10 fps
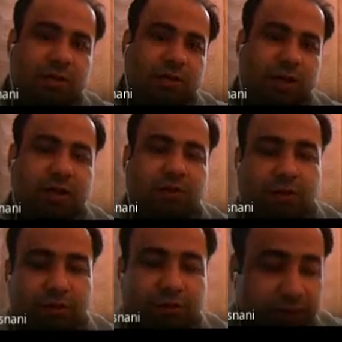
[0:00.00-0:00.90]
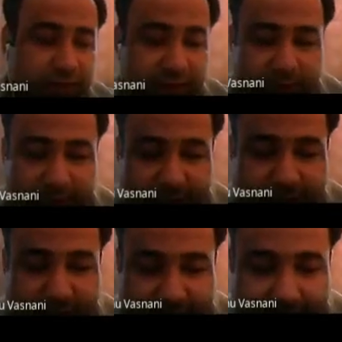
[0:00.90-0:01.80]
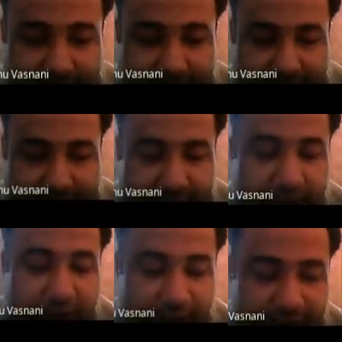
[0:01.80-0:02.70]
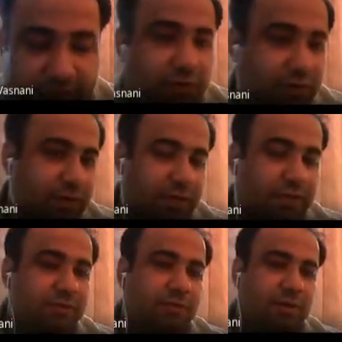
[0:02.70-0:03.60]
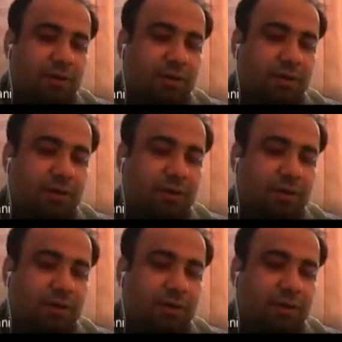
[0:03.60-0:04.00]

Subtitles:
I taught you this in inherent discontinuities. Okay,